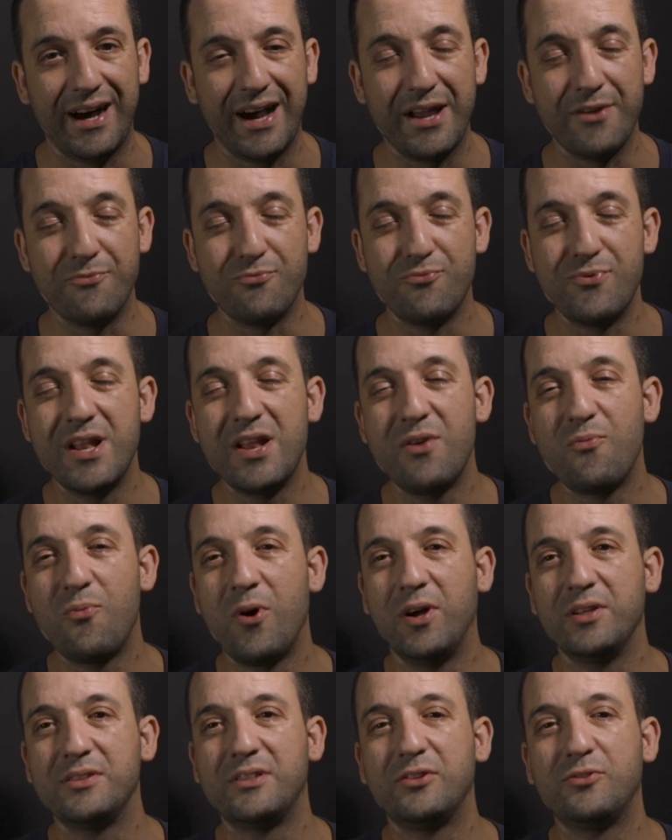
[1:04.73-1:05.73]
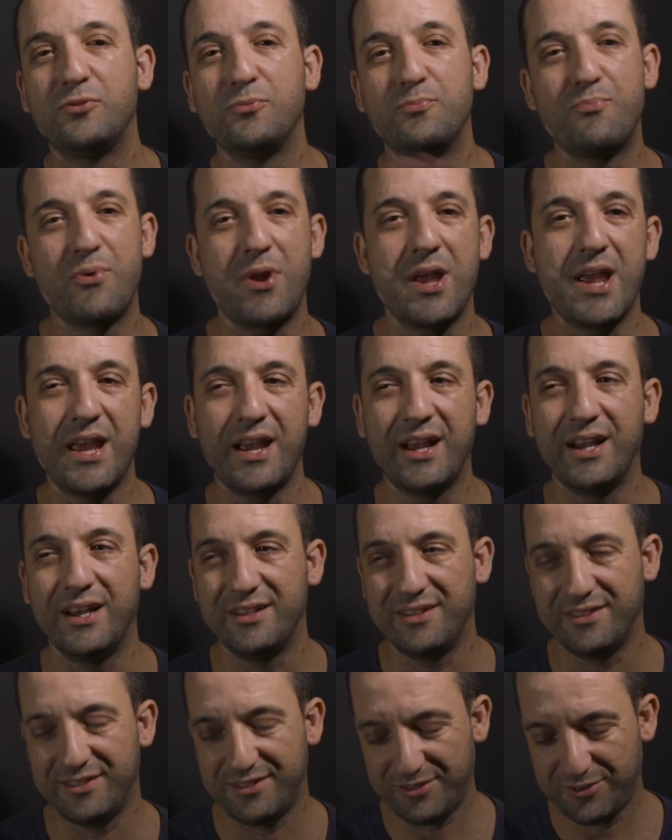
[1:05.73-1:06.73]
I really wanted to bring
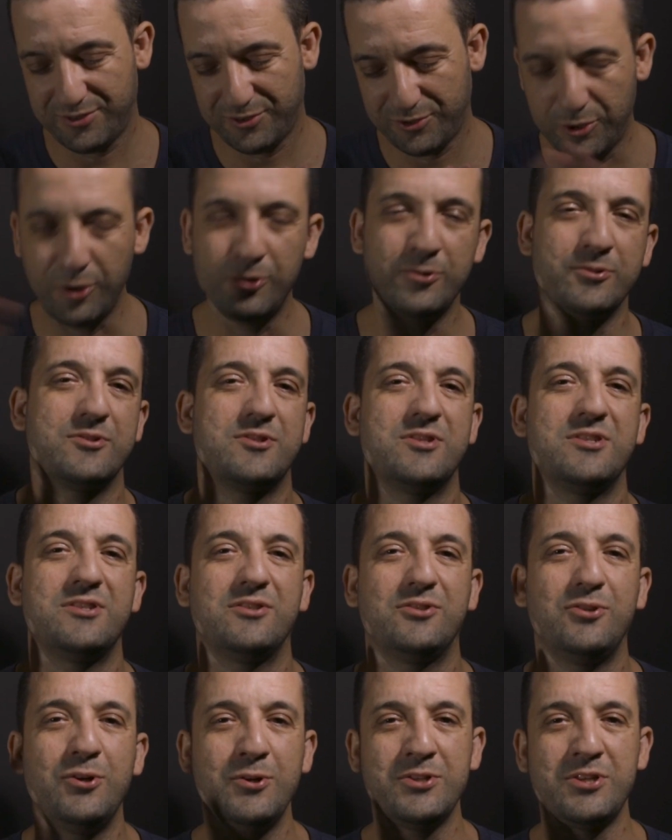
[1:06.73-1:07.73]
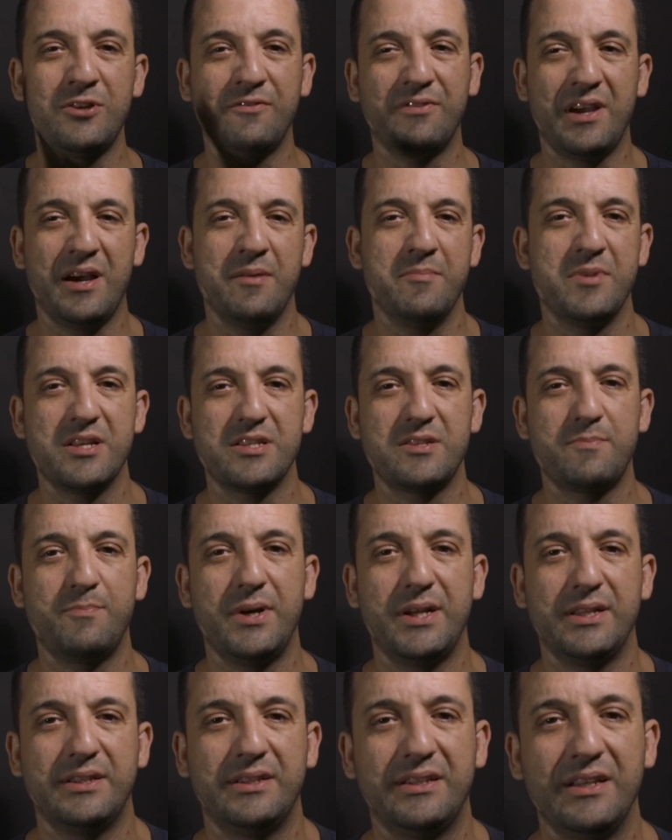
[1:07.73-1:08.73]
tons of cameras,
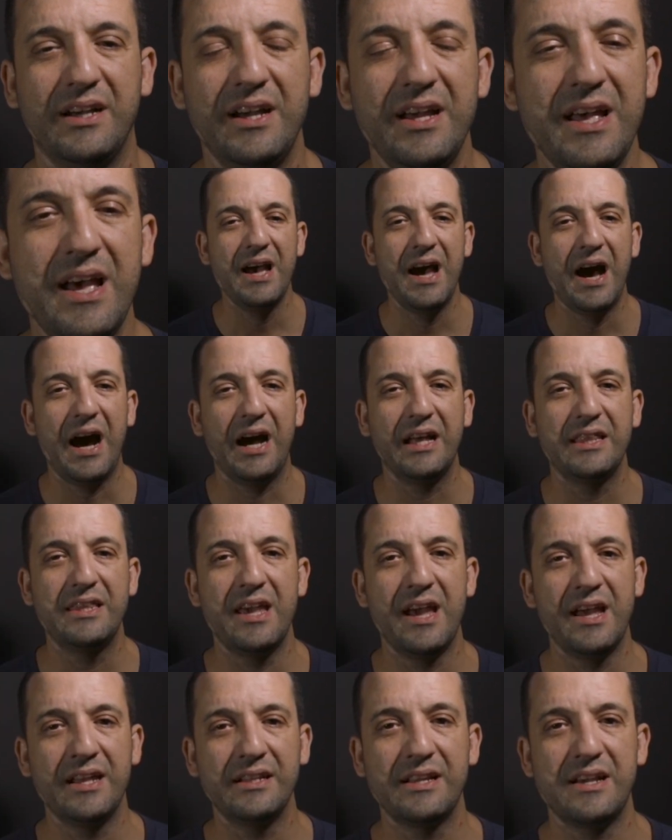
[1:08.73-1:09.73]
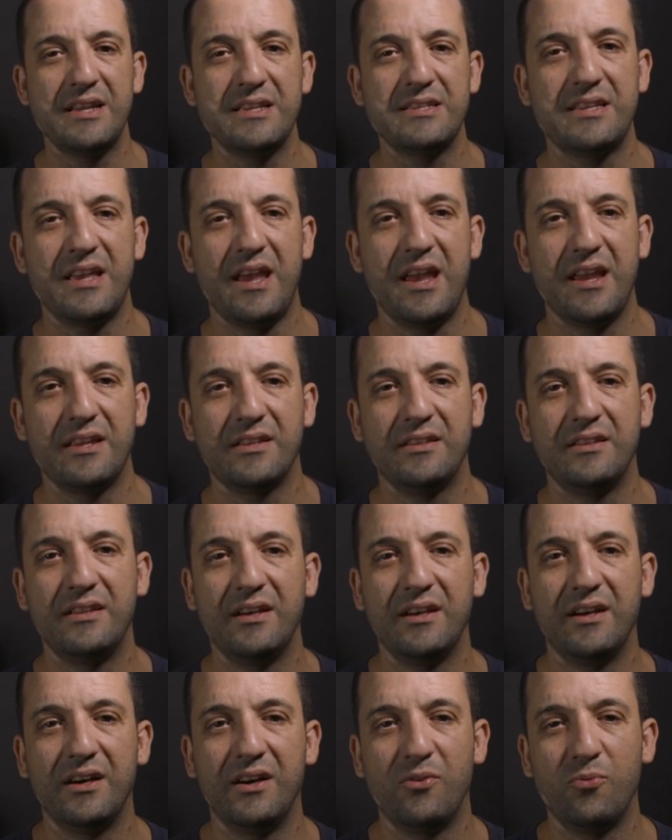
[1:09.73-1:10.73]
but at the end I said,
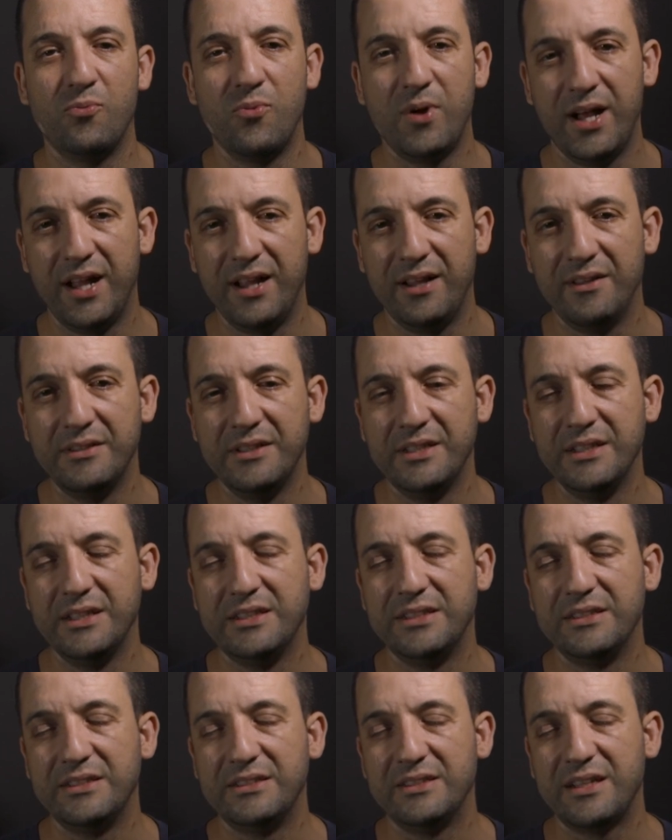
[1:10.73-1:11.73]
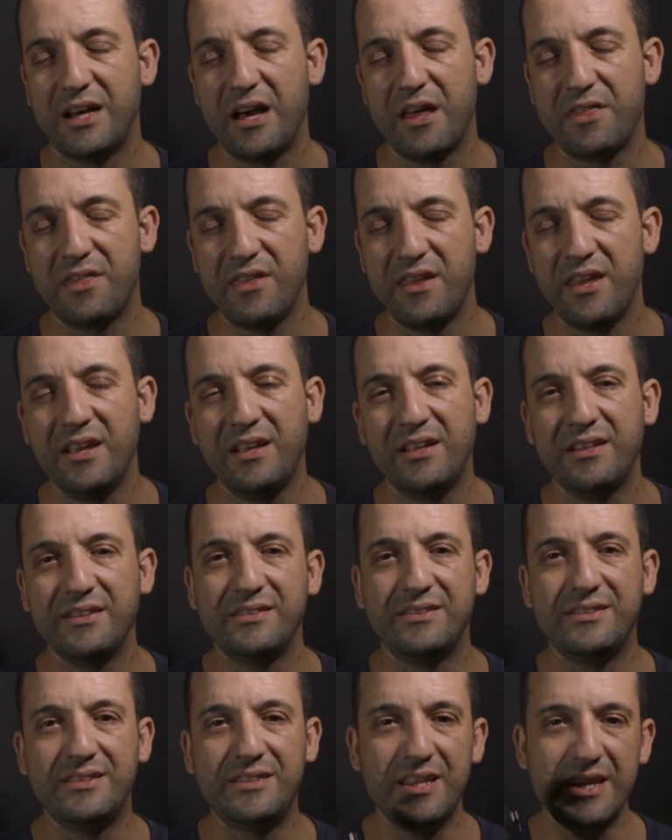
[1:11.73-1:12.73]
well, I think
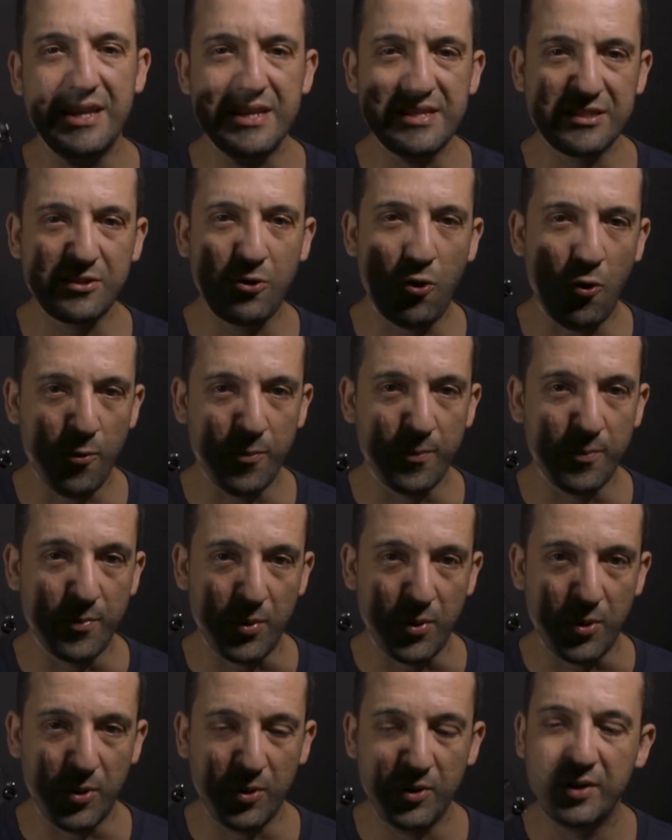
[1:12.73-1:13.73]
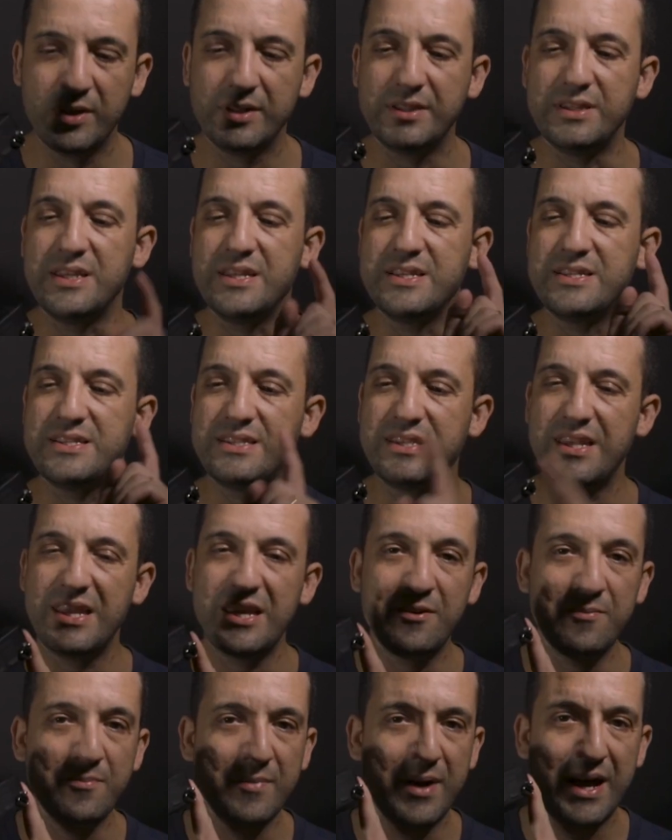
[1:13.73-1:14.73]
this combo, the
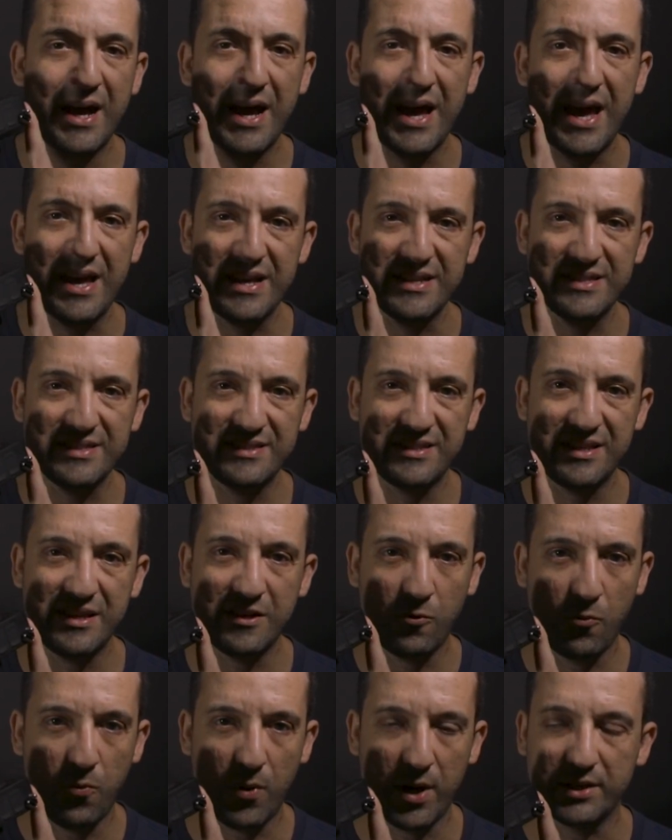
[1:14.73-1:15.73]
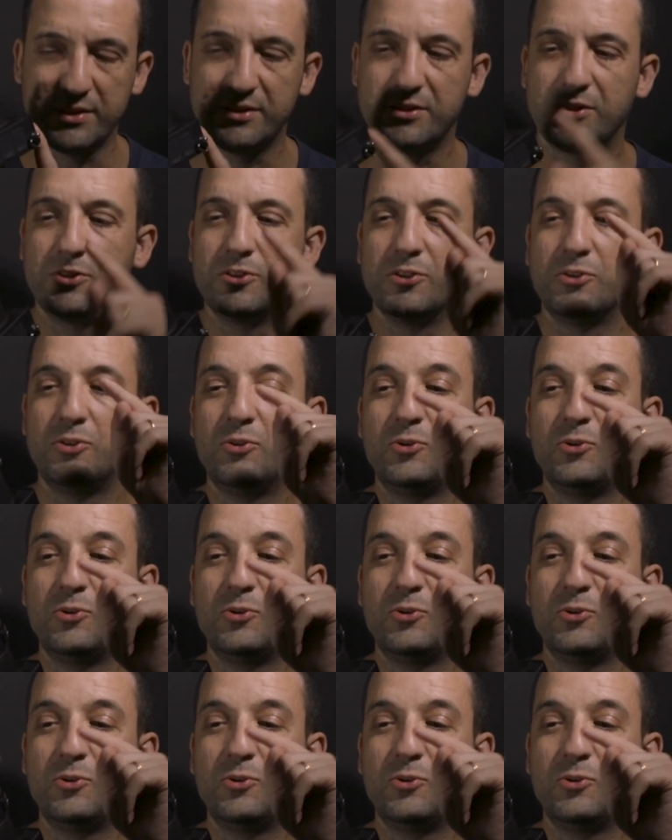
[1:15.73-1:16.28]
Sigma SD Quattro,